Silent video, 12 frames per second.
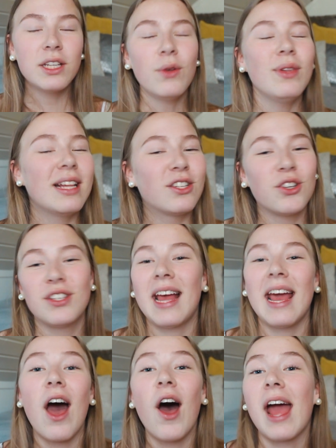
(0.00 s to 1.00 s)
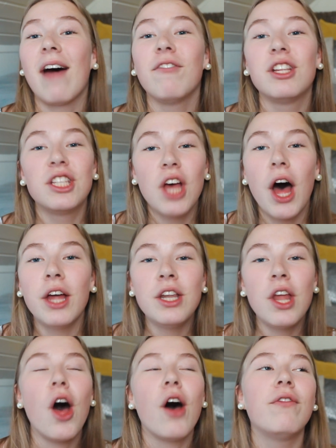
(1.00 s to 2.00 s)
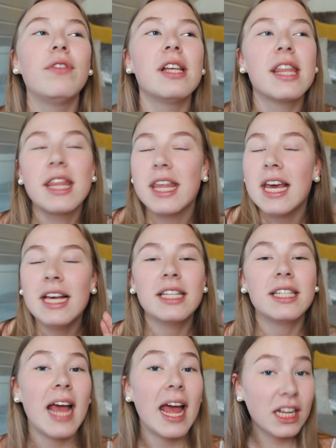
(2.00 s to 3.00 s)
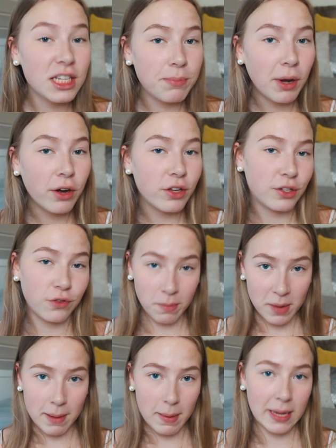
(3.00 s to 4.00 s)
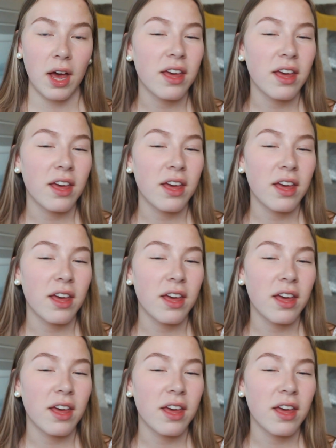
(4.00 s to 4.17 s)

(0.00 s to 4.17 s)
so let's just say I have a ton of things and experience from eBay.